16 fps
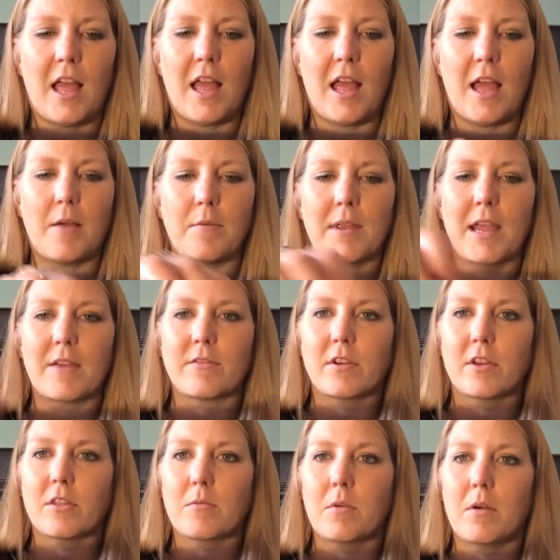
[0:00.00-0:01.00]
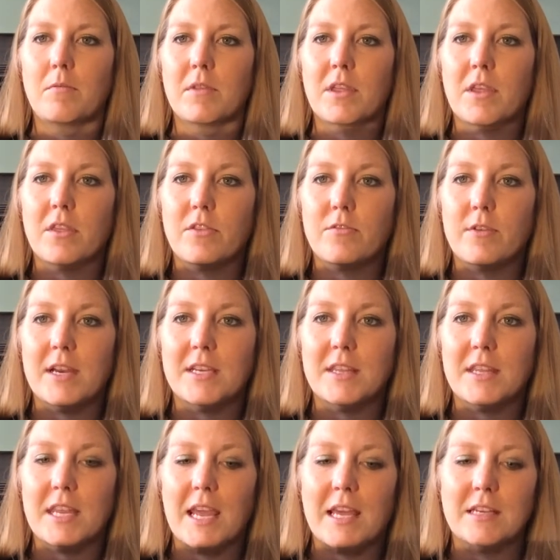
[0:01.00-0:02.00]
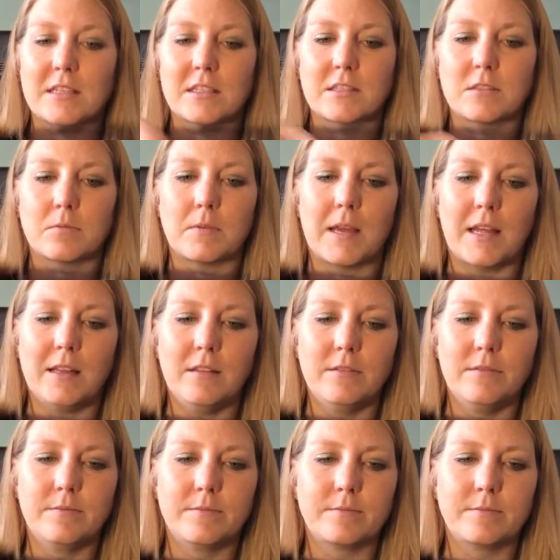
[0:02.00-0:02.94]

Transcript: and we have another one with a thread at the end as well.